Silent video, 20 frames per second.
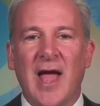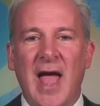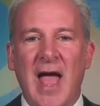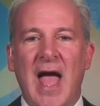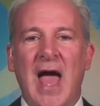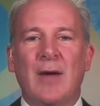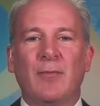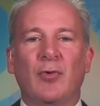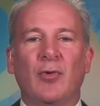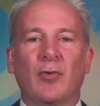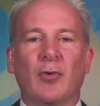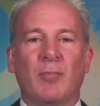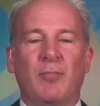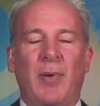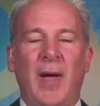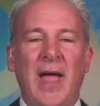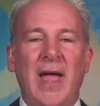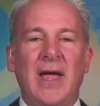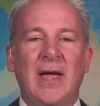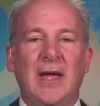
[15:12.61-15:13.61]
and we were
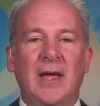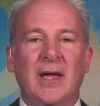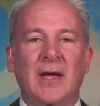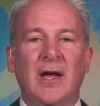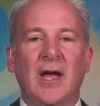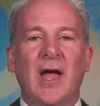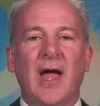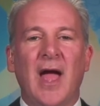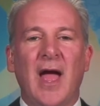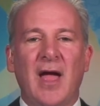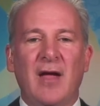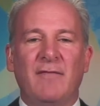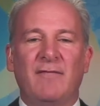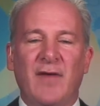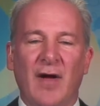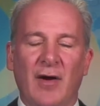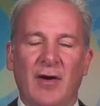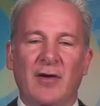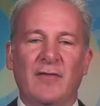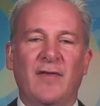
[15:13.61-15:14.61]
paying a
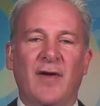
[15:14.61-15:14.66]
very,